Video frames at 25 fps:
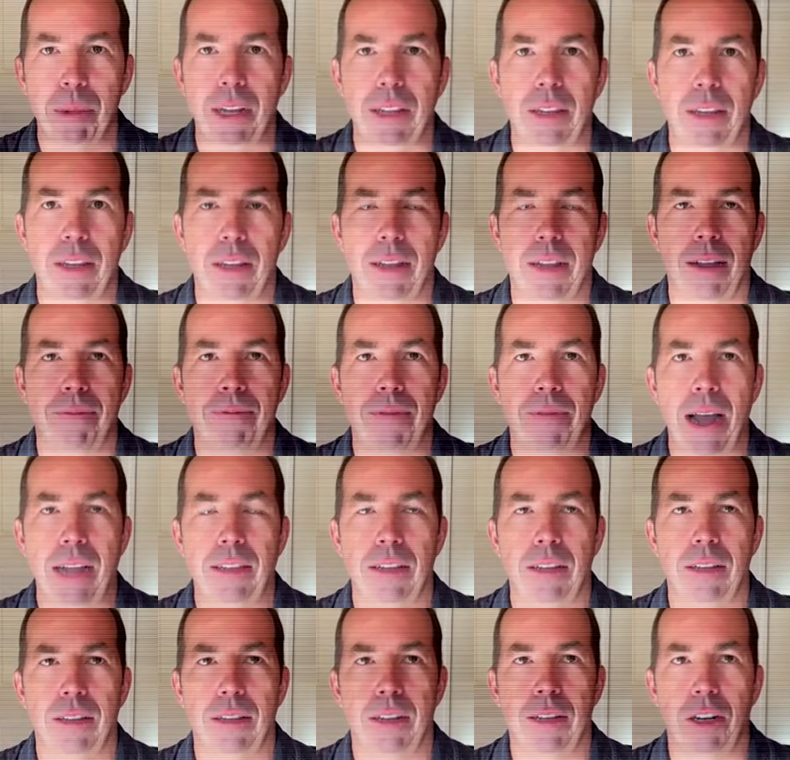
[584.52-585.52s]
but the
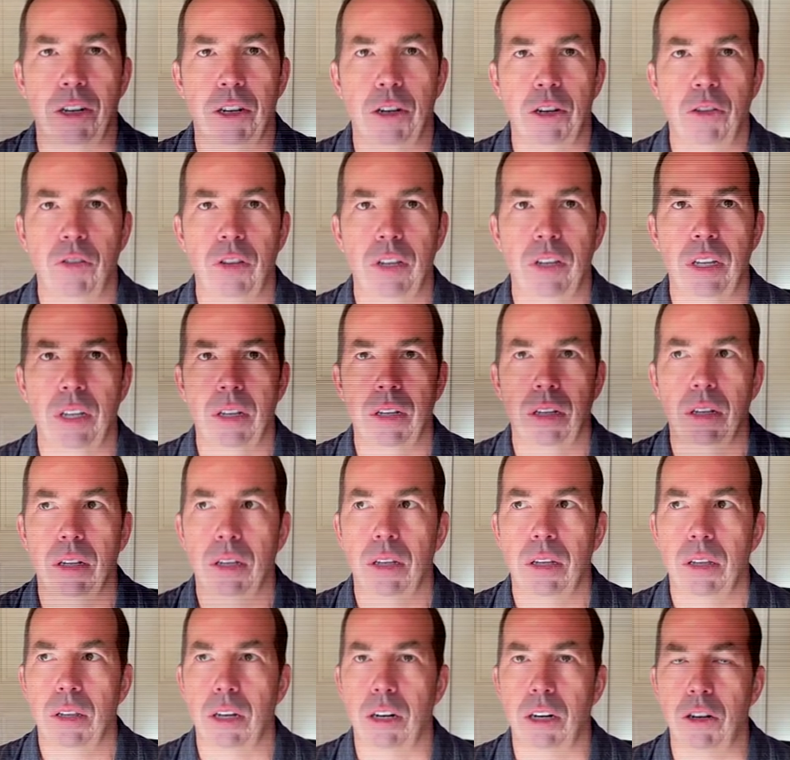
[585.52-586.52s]
fact that they're using
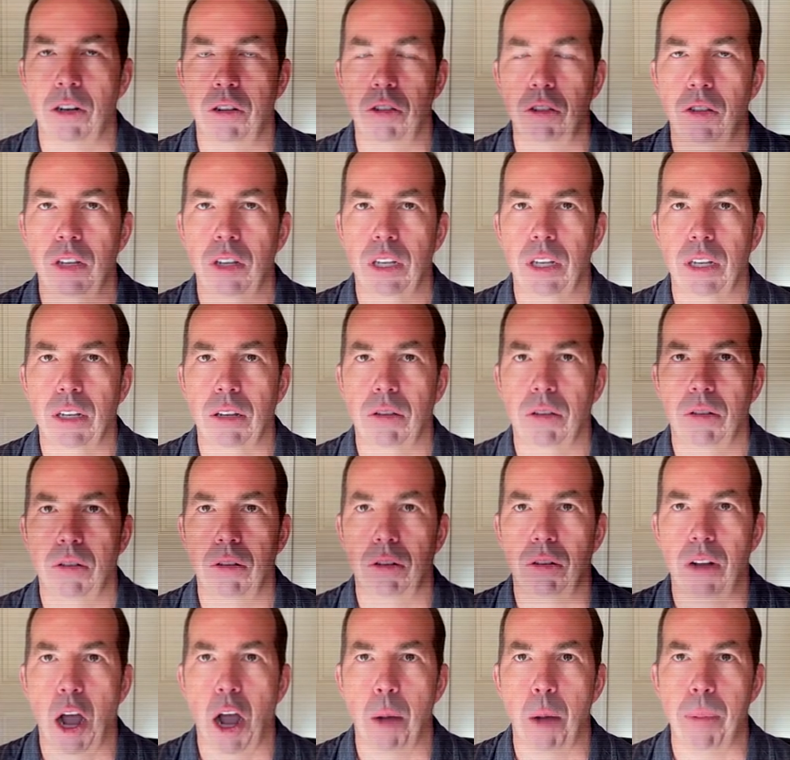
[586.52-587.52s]
they're using it
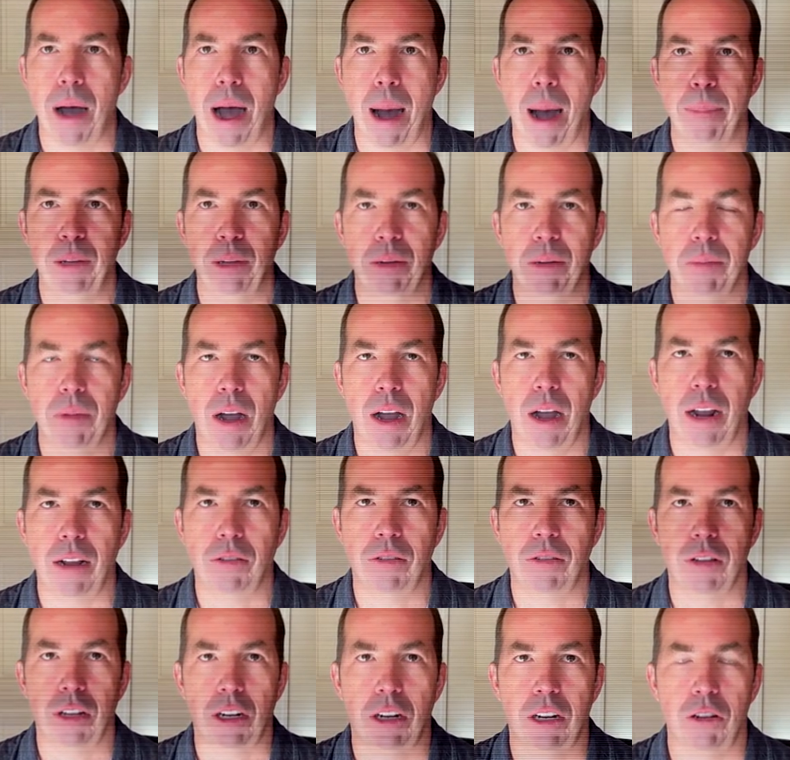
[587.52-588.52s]
to help
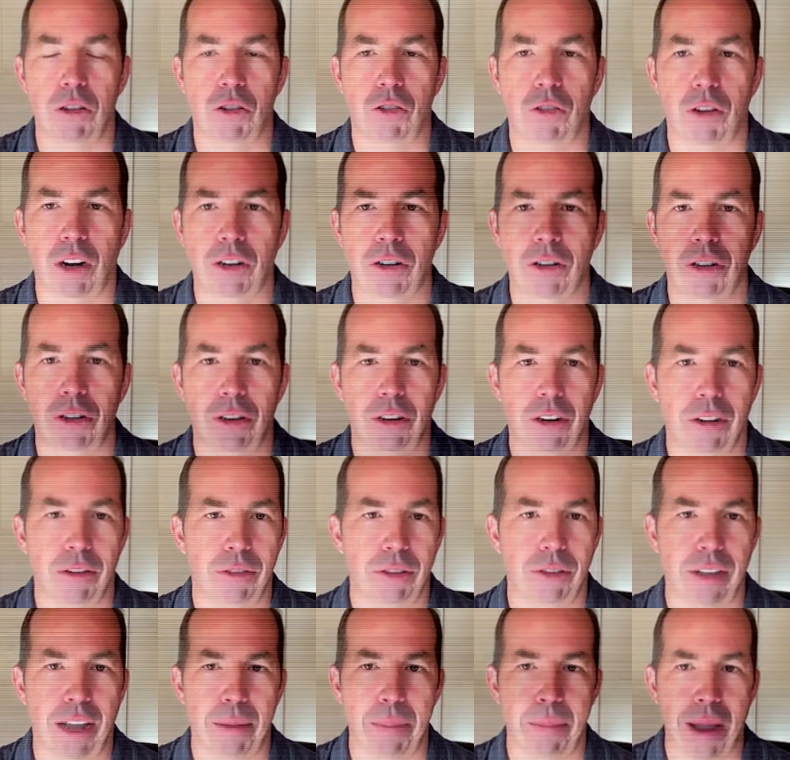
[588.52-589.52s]
optimize the construction of
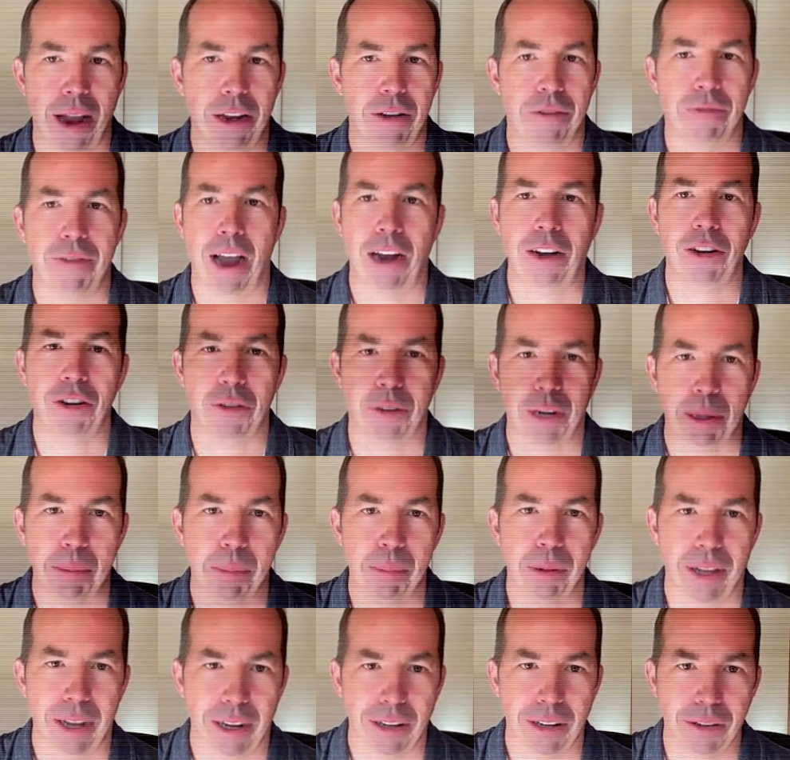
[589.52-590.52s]
say manufacturing
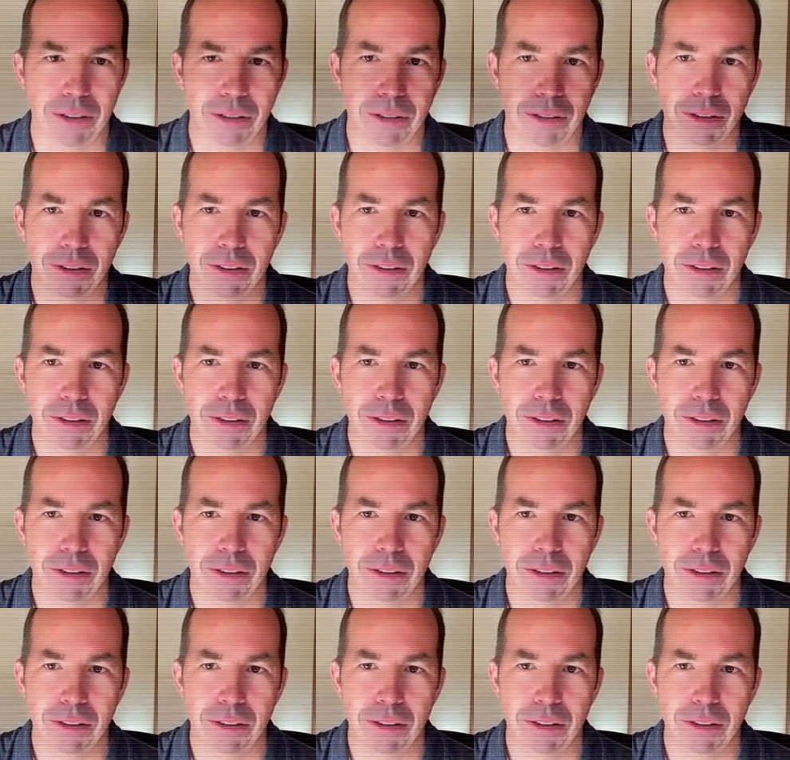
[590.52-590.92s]
plants,